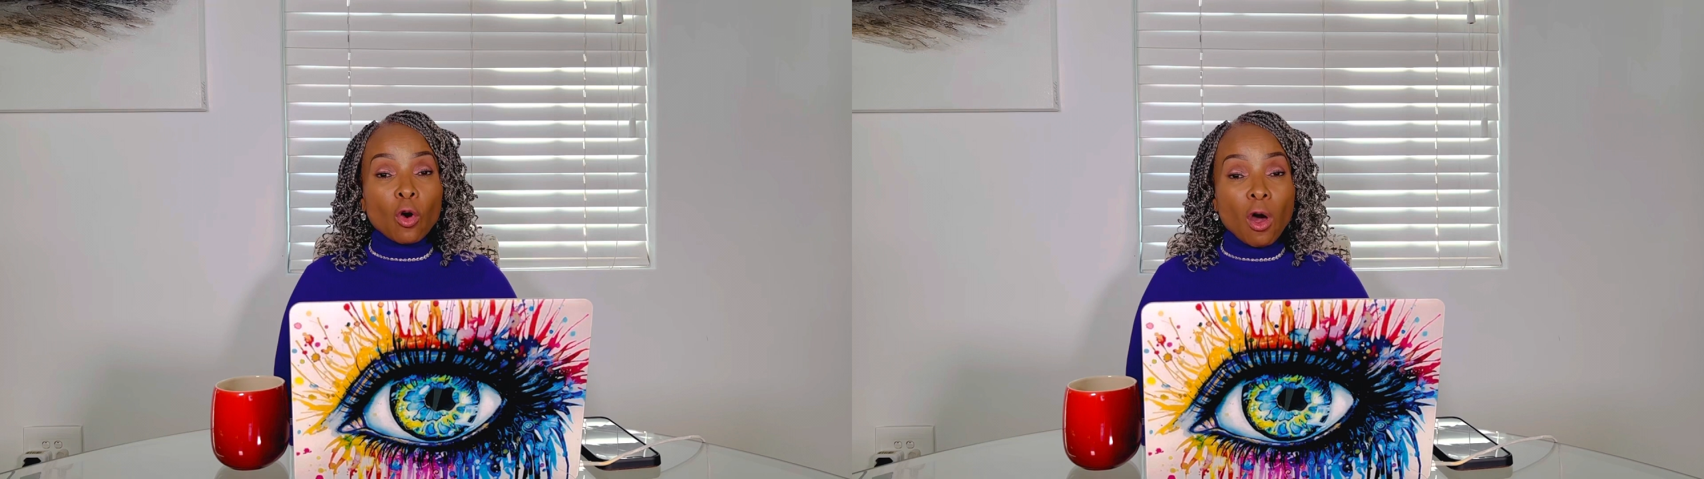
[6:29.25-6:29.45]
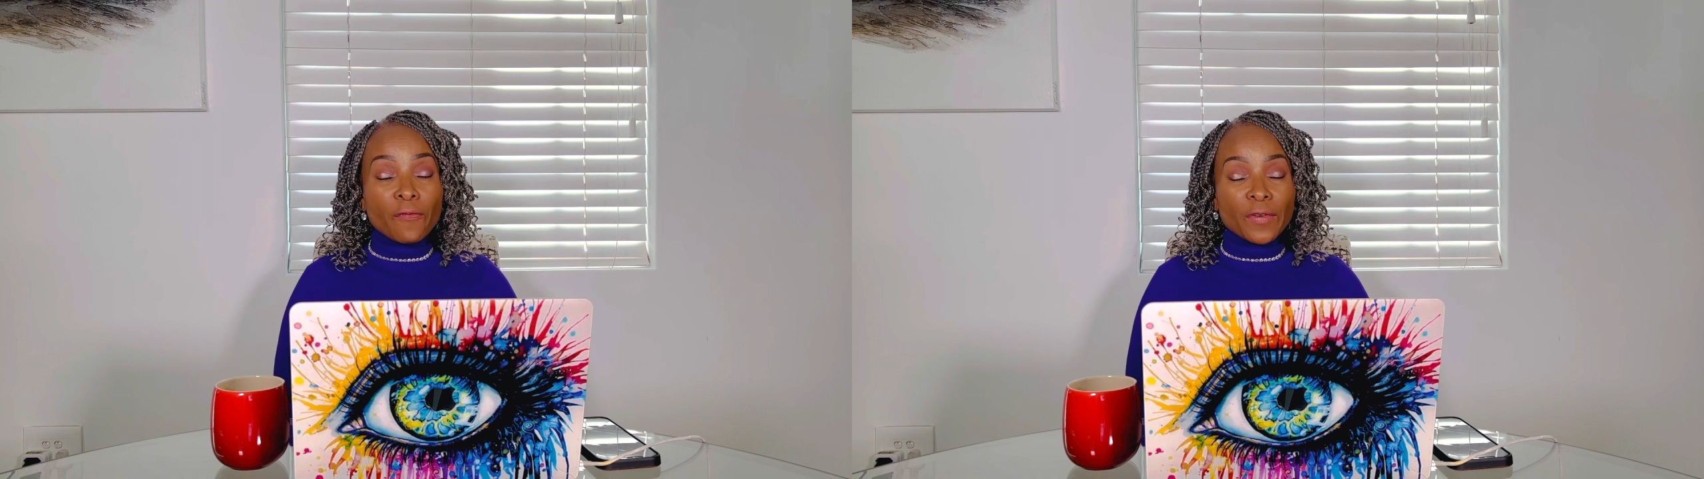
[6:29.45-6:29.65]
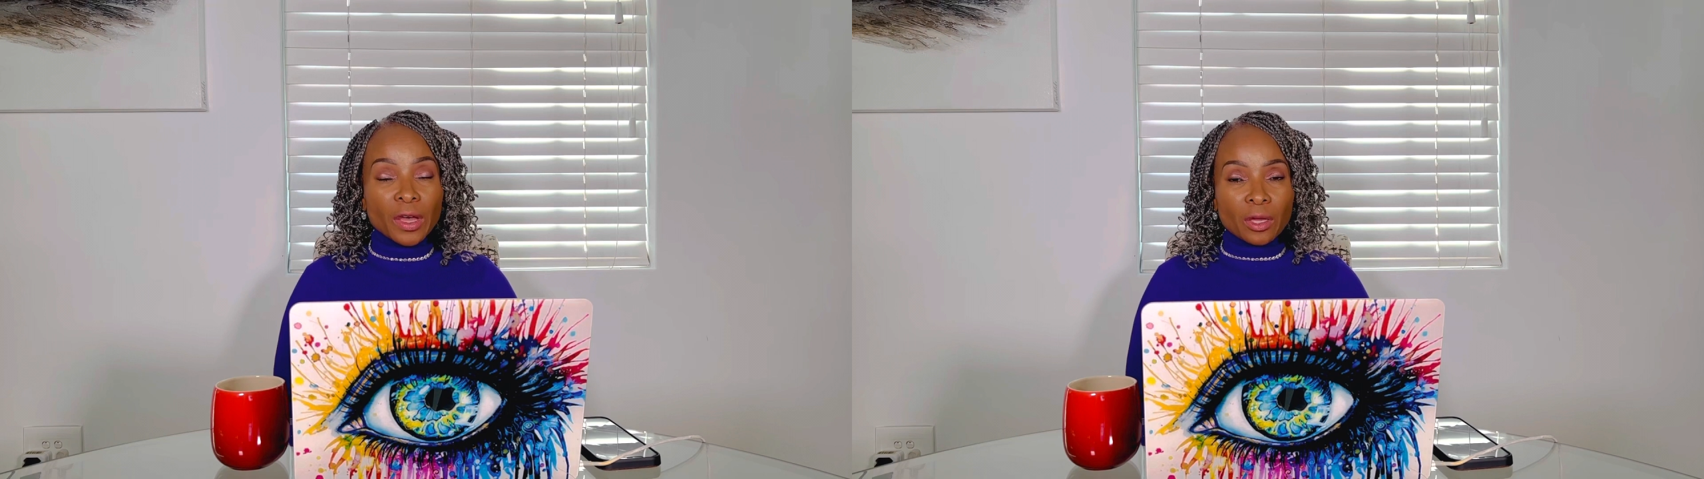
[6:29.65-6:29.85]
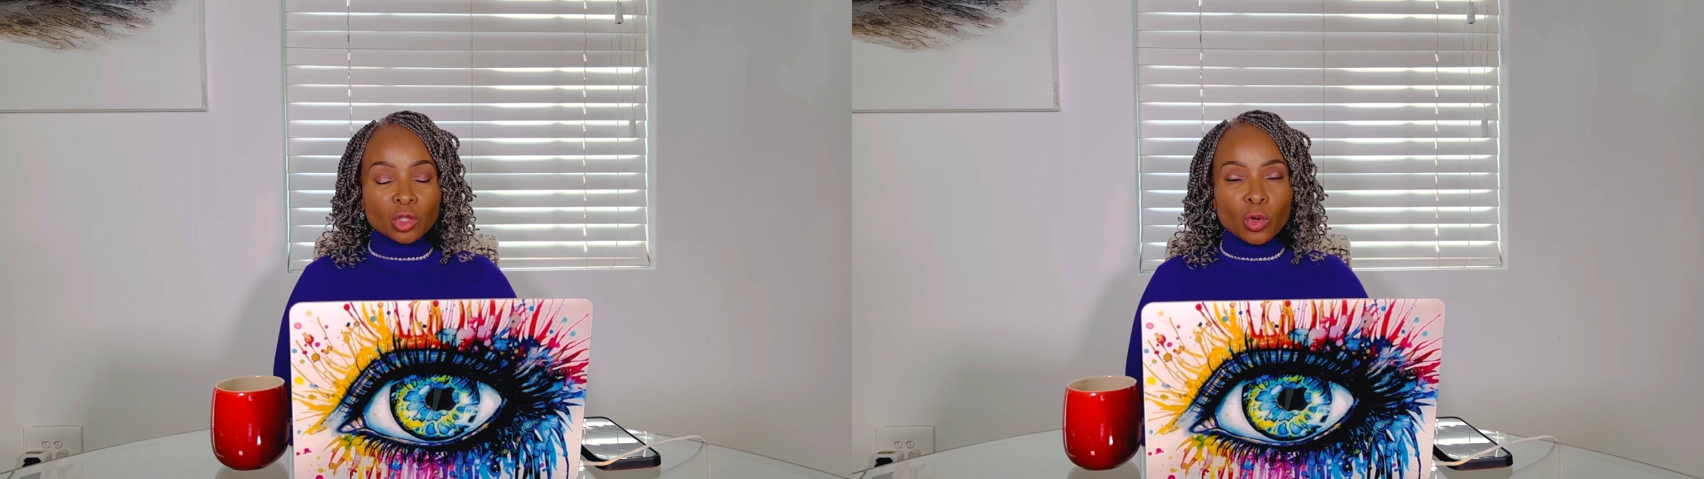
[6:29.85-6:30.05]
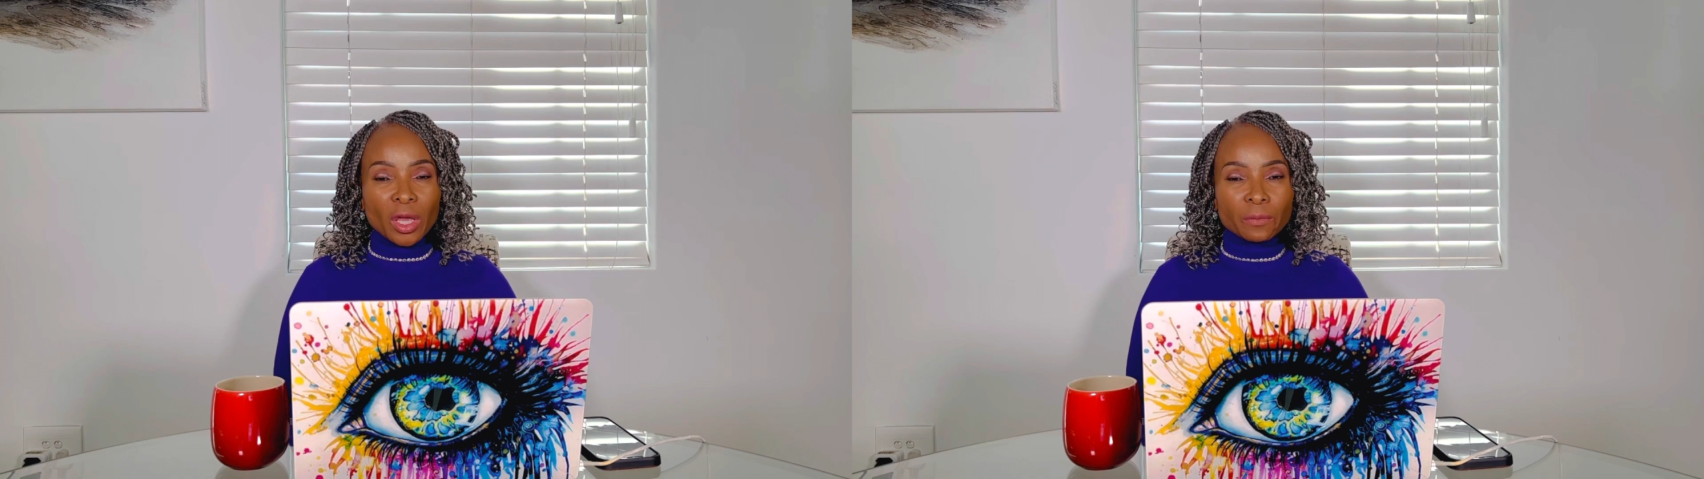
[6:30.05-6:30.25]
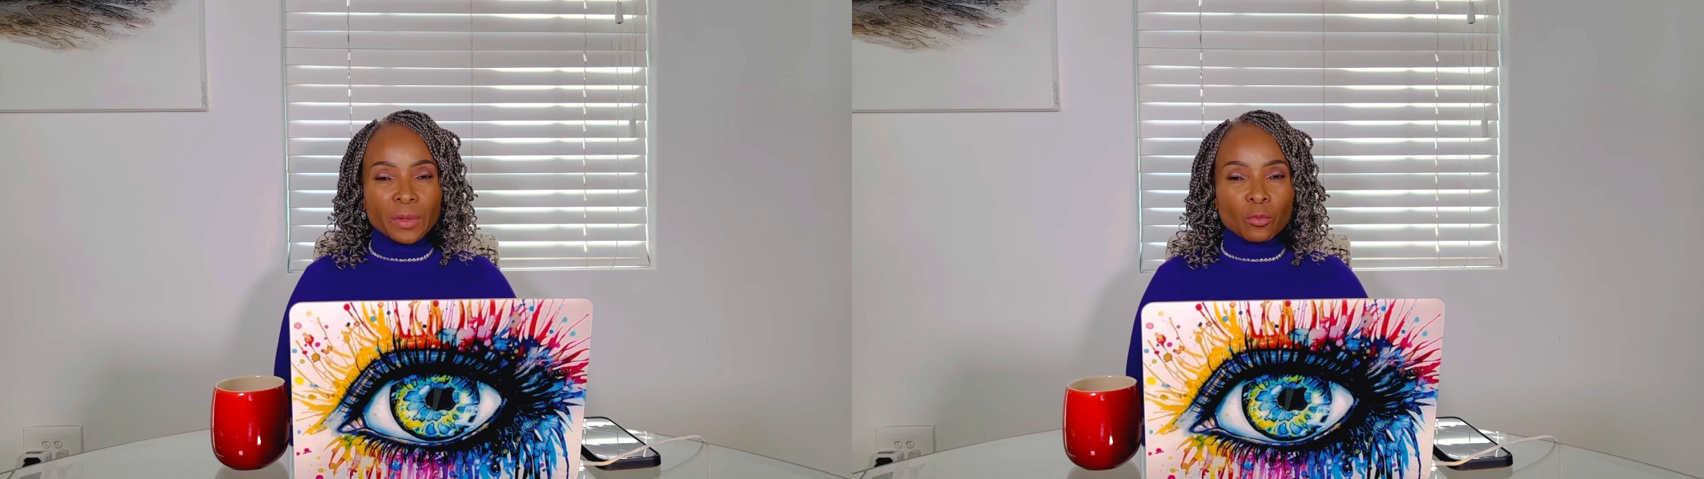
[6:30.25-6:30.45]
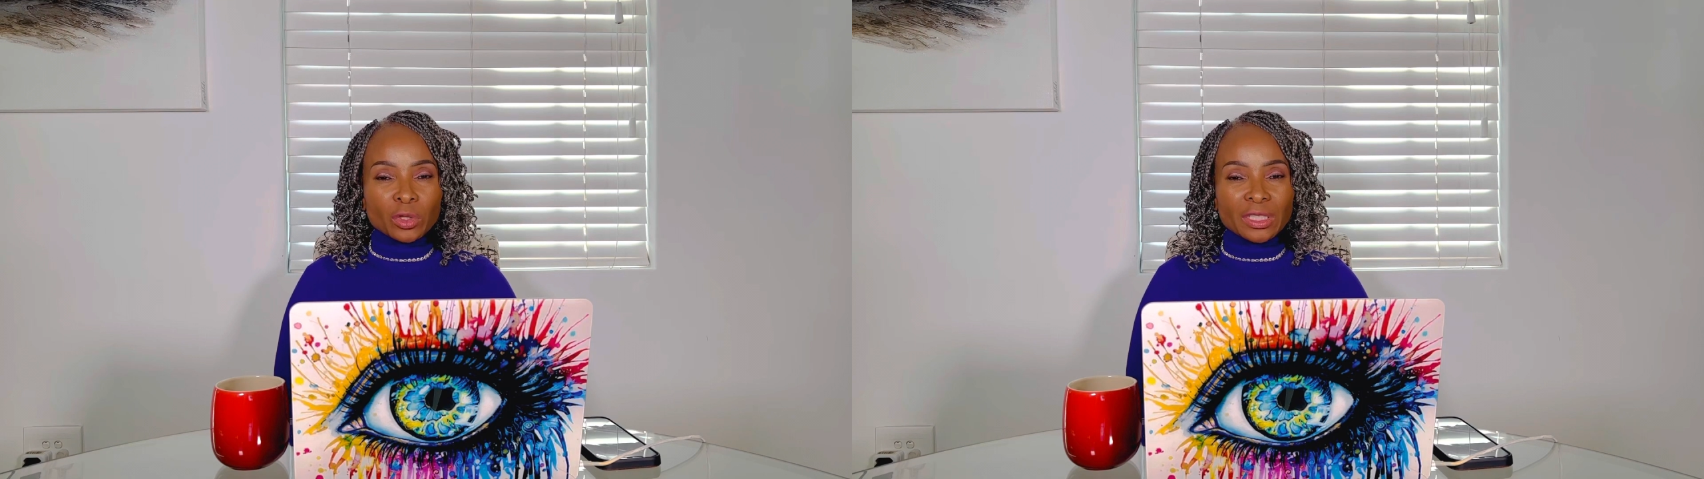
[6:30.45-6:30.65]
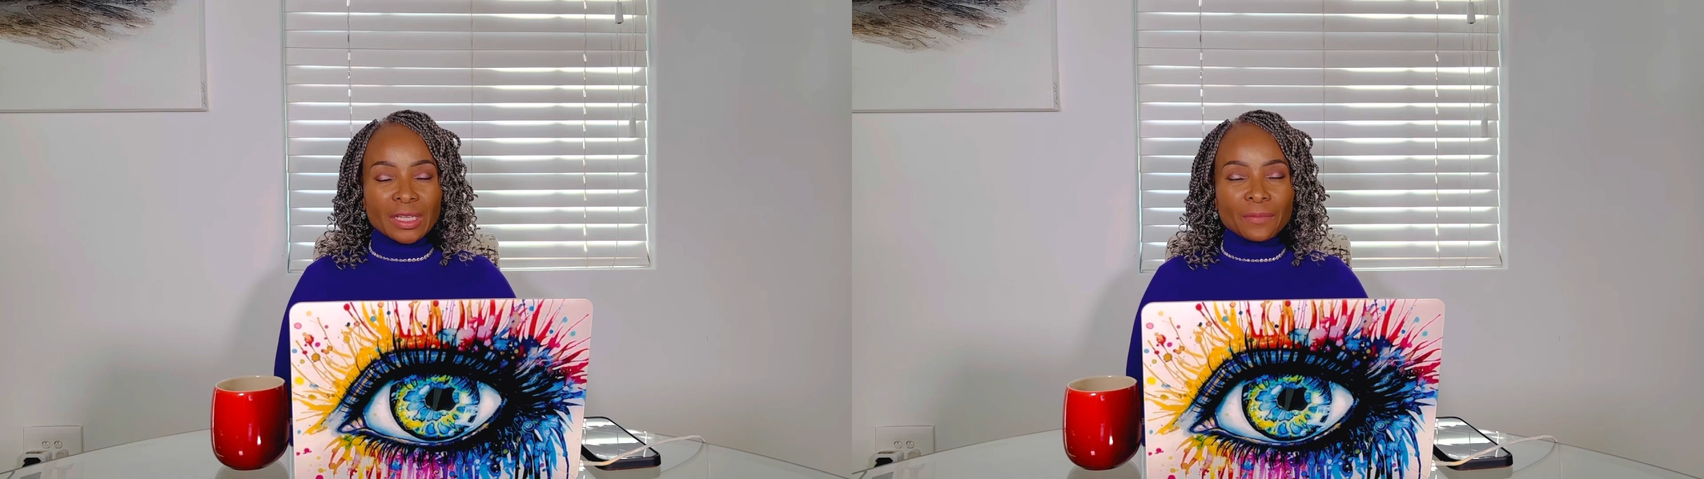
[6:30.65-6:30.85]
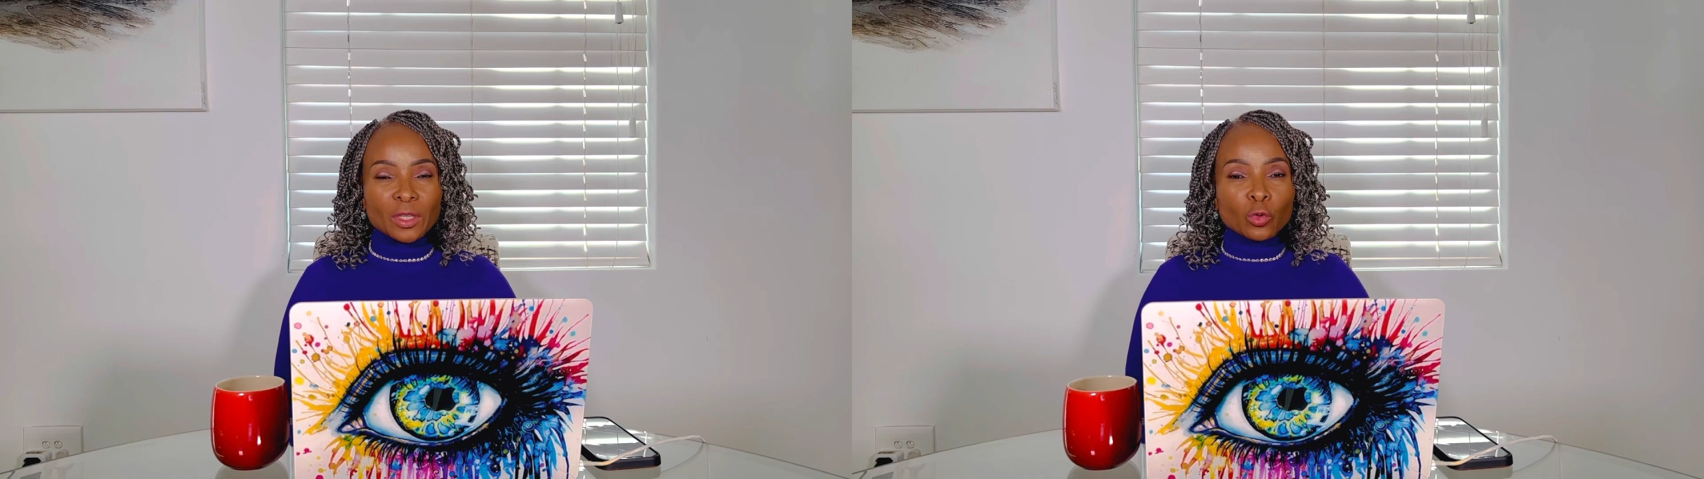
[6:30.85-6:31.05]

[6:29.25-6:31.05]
offer to help them with something.